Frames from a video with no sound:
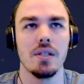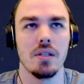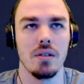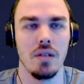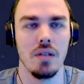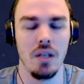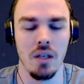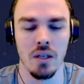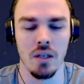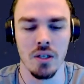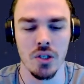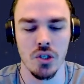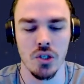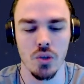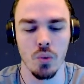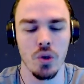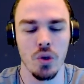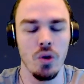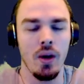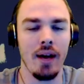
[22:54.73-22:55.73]
is
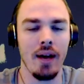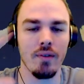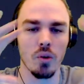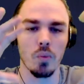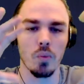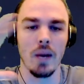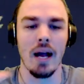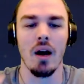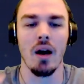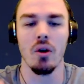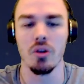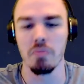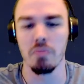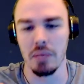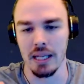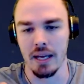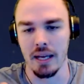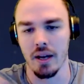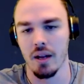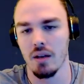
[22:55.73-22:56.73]
when you have a round
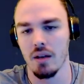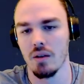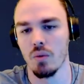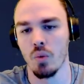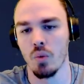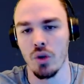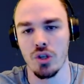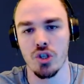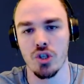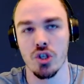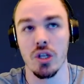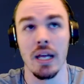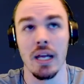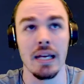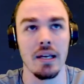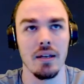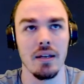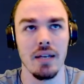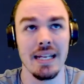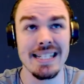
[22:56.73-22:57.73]
planet, which, like,
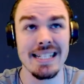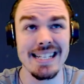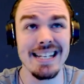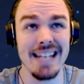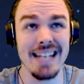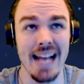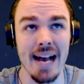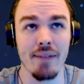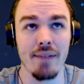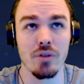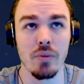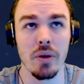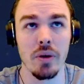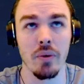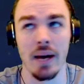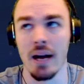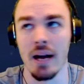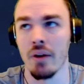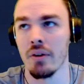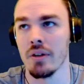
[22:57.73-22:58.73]
it didn't have to be
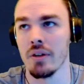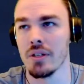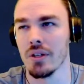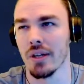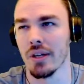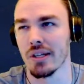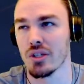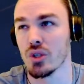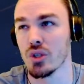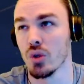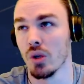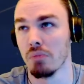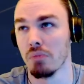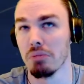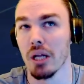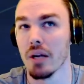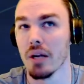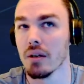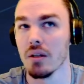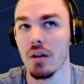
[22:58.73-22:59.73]
round until, like, Stormblood.